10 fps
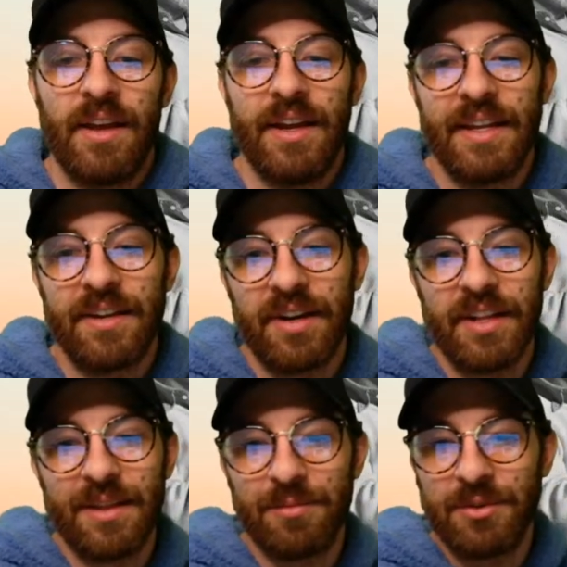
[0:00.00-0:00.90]
And he
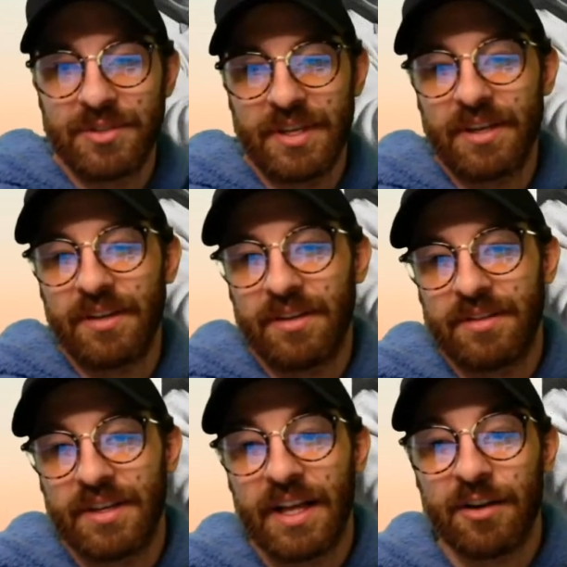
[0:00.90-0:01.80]
created them using
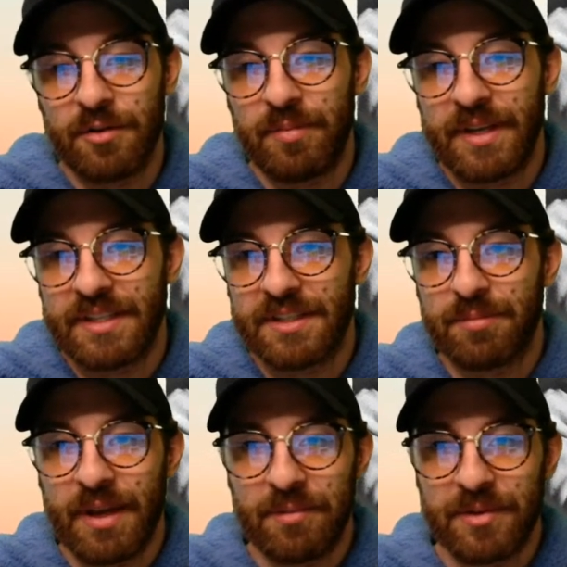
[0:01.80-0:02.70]
the colored pieces of
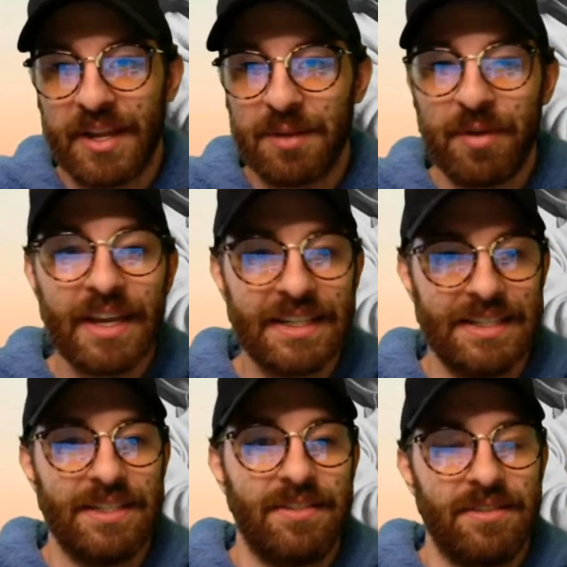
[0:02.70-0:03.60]
paper that he painted.